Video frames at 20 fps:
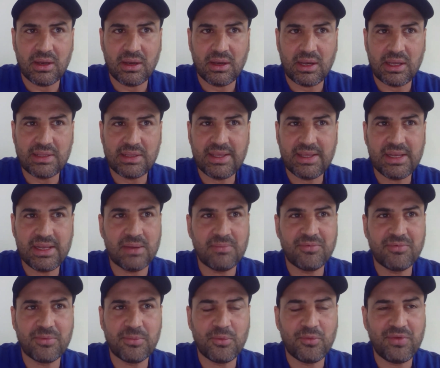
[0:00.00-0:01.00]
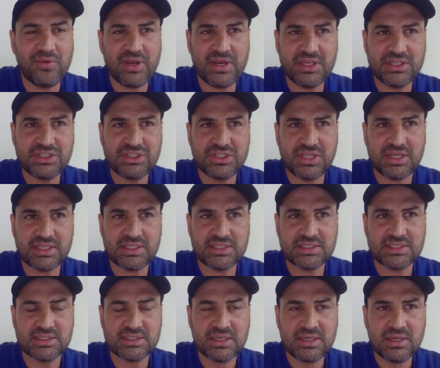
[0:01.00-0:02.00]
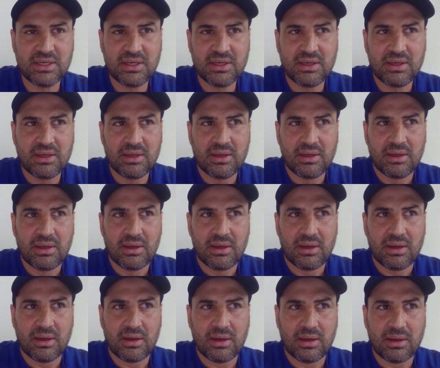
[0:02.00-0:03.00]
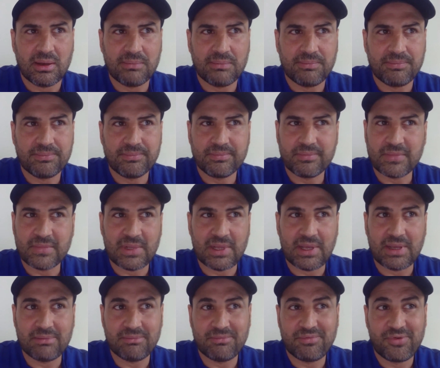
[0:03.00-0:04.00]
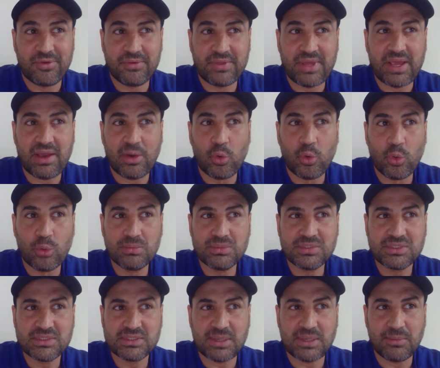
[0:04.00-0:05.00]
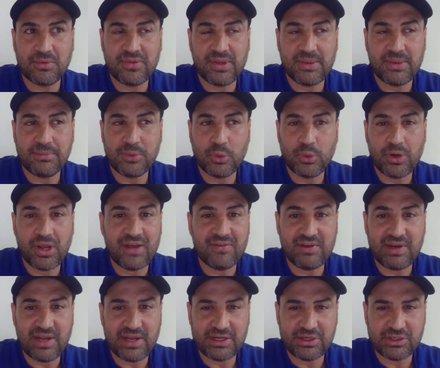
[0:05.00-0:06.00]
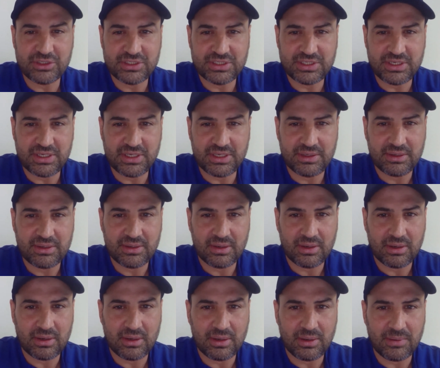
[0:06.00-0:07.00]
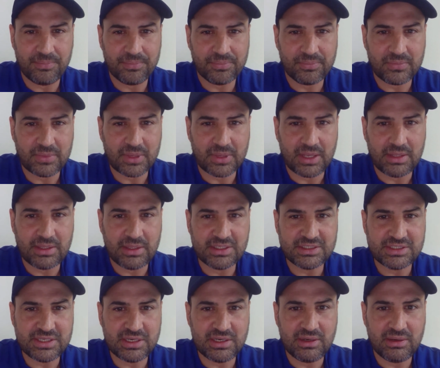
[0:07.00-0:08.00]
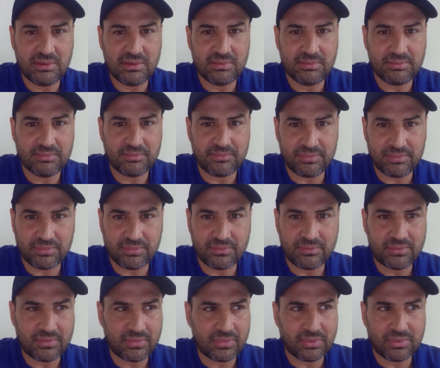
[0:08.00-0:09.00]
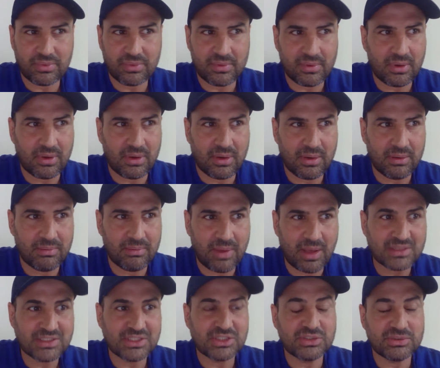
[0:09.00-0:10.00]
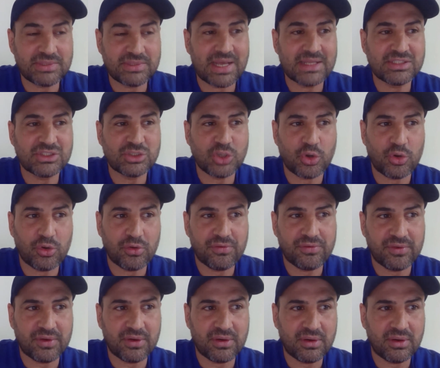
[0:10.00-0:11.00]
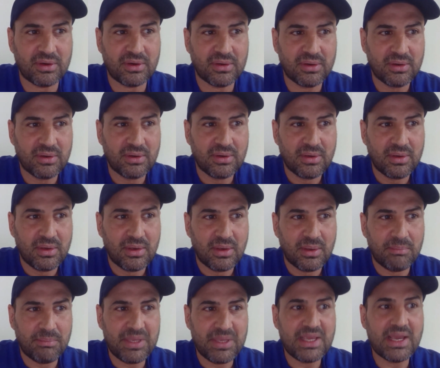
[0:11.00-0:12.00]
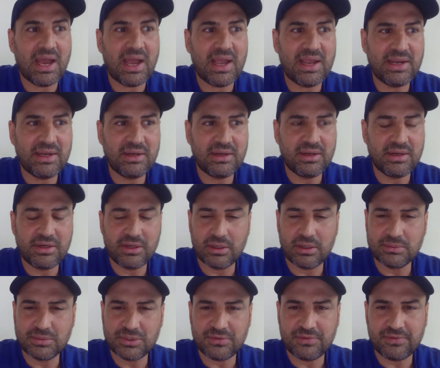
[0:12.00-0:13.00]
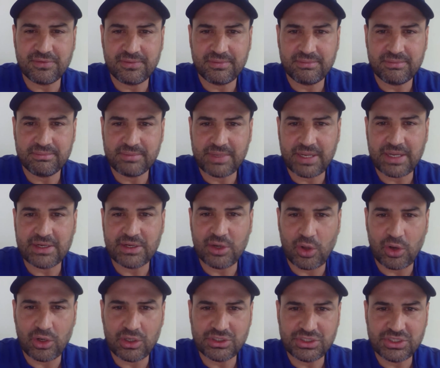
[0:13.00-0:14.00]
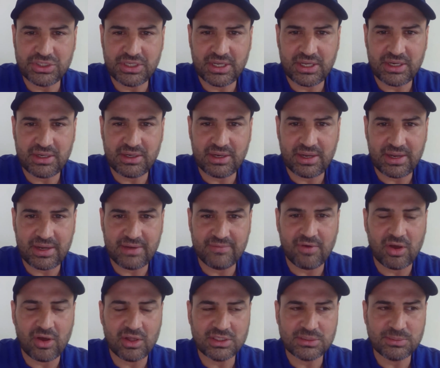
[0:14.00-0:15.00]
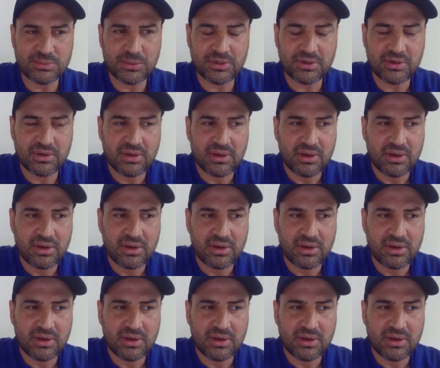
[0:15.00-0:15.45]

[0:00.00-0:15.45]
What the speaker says: And they come from a village that's uh, like their homes, some of them don't have electricity, and they still us that sort of behind in terms of technology and advancement.